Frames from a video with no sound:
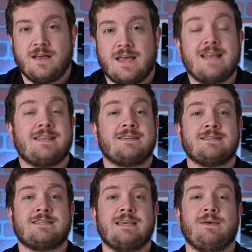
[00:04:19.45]
It
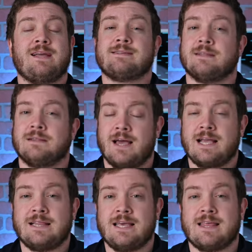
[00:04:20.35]
doesn't seem like it's
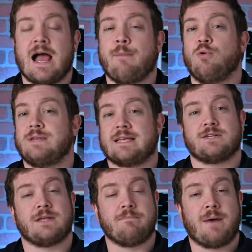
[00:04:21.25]
likely that Apple will
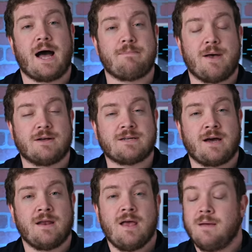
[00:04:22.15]
necessarily buy
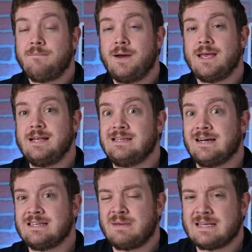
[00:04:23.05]
Peloton, but it
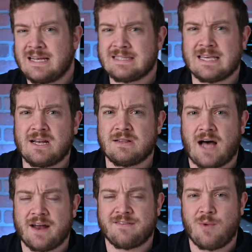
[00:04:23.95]
does make sense in a
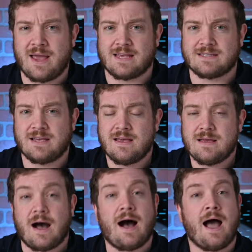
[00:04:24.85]
lot of ways.
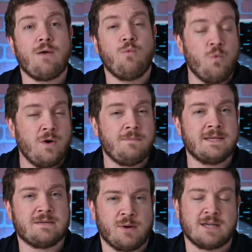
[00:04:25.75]
I would be
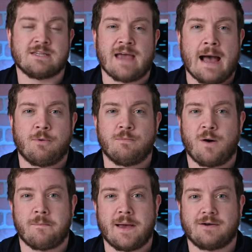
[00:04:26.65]
surprised if Apple
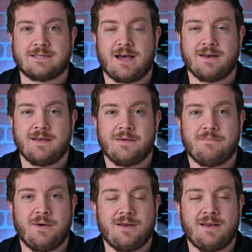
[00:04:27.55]
bought Peloton,
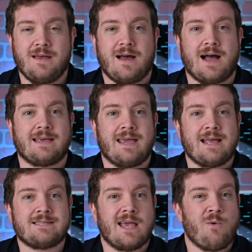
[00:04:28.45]
but I
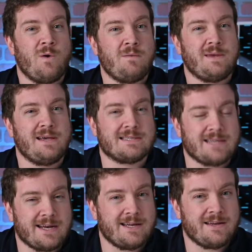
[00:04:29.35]
can't say I wouldn't be
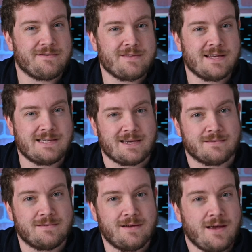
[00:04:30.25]
excited if they
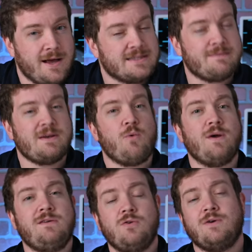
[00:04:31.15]
did. Let me know
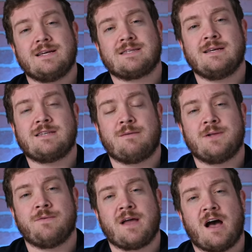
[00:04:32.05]
what you guys think down
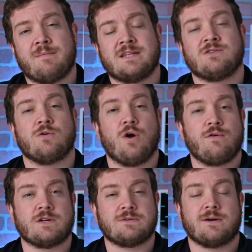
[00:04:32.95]
below in the comments or
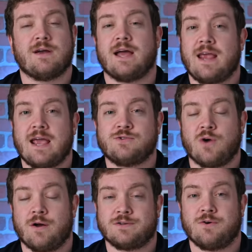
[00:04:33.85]
over on Twitter at Andrew
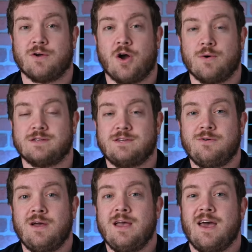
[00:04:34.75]
underscore
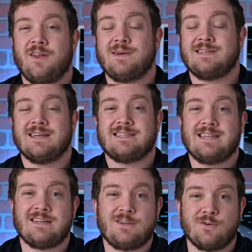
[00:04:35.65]
OSU. Otherwise,
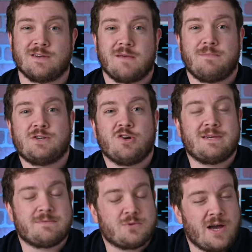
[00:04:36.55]
stay tuned. Be sure to
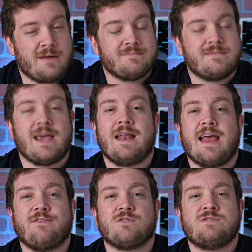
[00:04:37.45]
be subscribed and
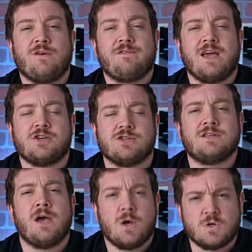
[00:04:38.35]
have those notifications
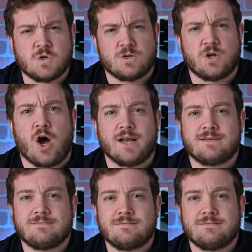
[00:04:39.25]
turned on.